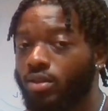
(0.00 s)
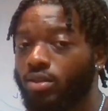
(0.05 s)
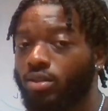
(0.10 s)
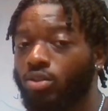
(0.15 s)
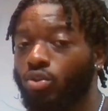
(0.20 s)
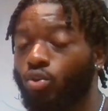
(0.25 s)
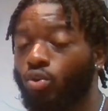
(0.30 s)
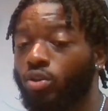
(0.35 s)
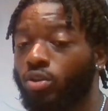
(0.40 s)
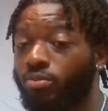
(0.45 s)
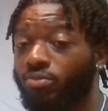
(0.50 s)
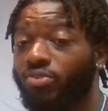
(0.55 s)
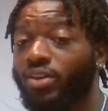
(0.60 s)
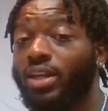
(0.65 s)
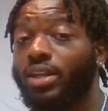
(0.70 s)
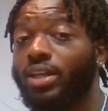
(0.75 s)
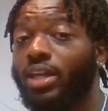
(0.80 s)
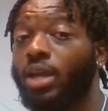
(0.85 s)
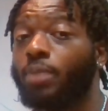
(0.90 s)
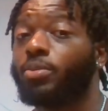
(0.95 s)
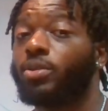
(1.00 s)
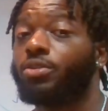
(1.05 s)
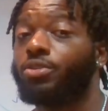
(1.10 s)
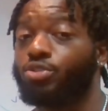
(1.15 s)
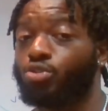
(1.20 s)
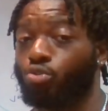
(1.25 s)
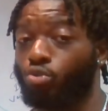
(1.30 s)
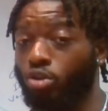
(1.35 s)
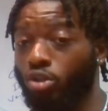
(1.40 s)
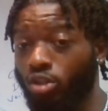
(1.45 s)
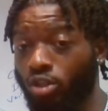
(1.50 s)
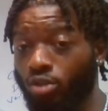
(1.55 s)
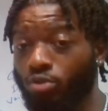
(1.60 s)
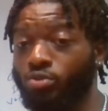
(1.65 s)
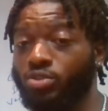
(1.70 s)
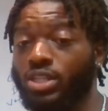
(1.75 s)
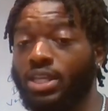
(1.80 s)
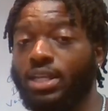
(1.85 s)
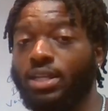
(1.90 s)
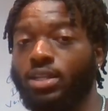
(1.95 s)
Your lymphatic capillaries are
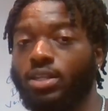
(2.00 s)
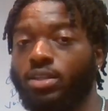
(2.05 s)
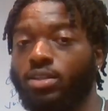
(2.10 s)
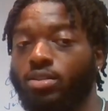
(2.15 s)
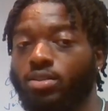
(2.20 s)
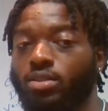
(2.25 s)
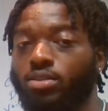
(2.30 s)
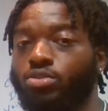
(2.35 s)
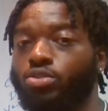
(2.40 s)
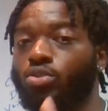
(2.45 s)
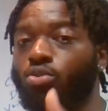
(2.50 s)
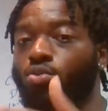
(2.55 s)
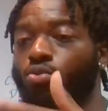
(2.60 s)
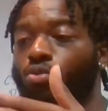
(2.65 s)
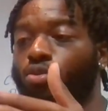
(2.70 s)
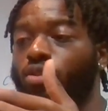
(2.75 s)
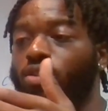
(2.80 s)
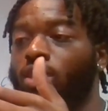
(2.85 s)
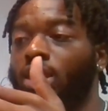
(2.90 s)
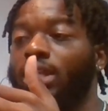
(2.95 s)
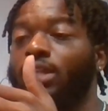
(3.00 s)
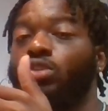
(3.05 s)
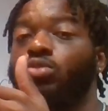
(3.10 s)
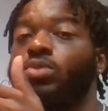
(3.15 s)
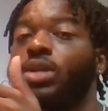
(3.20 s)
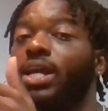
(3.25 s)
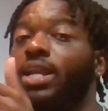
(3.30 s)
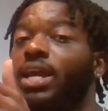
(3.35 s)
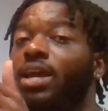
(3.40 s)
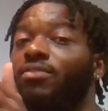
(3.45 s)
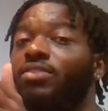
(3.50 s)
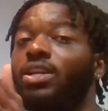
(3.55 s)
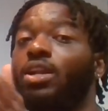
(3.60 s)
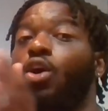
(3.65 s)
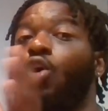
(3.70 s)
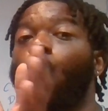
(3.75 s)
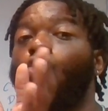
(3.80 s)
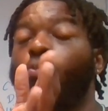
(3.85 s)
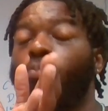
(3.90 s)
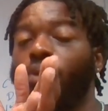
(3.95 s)
closed-ended, so they do not have an
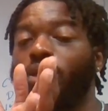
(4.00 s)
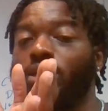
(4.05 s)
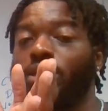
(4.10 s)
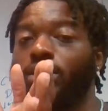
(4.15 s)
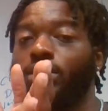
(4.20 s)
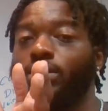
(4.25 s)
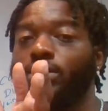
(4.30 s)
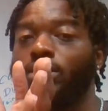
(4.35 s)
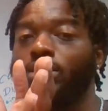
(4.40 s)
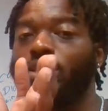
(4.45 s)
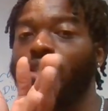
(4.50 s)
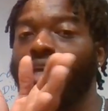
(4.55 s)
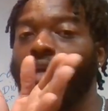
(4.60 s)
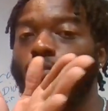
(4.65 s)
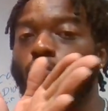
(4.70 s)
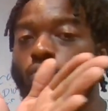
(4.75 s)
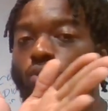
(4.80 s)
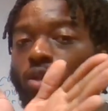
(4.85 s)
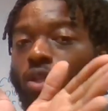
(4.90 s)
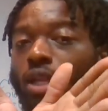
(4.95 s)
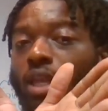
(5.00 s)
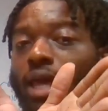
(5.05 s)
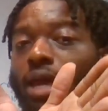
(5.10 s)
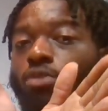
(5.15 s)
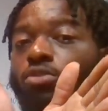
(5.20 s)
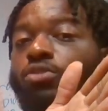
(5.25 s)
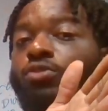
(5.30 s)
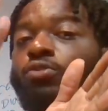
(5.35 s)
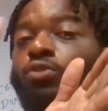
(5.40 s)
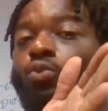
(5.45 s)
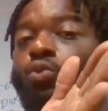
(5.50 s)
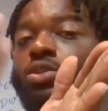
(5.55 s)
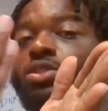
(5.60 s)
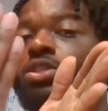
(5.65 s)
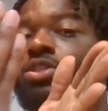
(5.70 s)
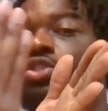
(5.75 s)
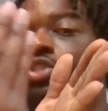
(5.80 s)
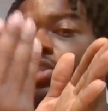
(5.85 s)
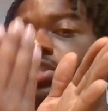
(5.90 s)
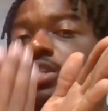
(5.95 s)
opening that will allow the fluid
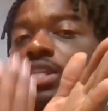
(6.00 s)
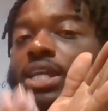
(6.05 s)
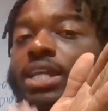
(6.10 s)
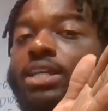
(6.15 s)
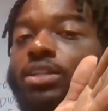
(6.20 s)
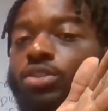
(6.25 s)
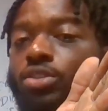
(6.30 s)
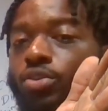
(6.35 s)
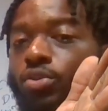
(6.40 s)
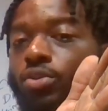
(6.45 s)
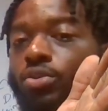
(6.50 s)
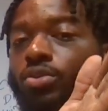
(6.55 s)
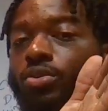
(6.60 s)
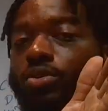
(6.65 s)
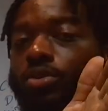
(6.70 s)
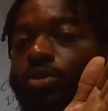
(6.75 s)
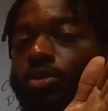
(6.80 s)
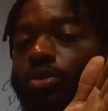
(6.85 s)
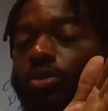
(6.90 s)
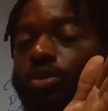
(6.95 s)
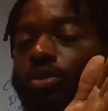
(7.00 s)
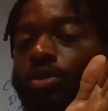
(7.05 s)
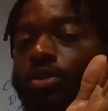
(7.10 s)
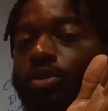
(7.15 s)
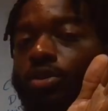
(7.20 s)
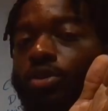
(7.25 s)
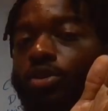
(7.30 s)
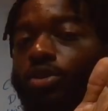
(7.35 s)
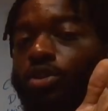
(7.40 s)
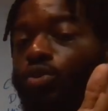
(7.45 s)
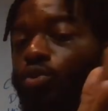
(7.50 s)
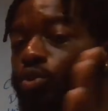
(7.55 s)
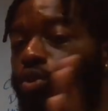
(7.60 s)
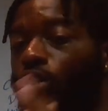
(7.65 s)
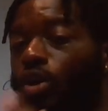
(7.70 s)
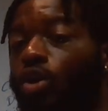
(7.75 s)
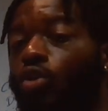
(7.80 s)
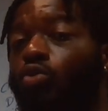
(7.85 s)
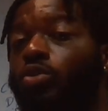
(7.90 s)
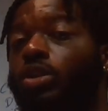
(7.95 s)
to just enter. Your
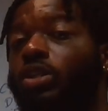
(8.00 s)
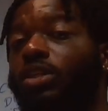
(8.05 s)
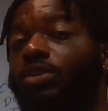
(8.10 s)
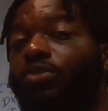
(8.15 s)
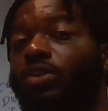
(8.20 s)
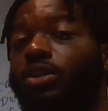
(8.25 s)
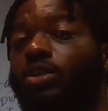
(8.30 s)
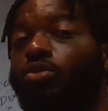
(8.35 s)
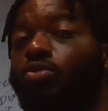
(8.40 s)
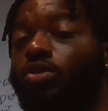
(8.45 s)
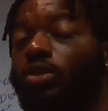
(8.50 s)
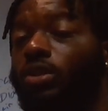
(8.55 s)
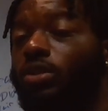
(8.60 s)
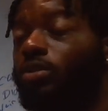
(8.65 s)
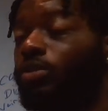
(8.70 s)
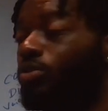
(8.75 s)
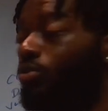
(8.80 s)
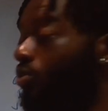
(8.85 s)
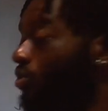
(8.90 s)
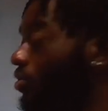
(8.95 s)
oak leaf endothelial